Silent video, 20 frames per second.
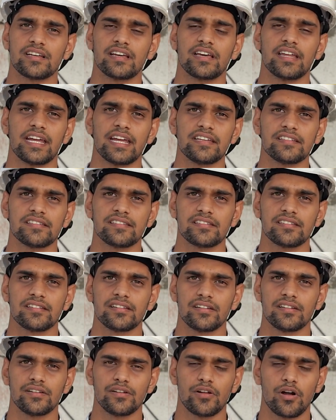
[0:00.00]
the grace
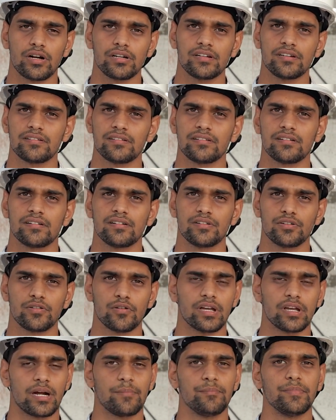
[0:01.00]
not
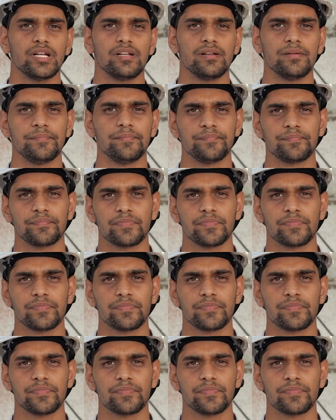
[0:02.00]
to grumble,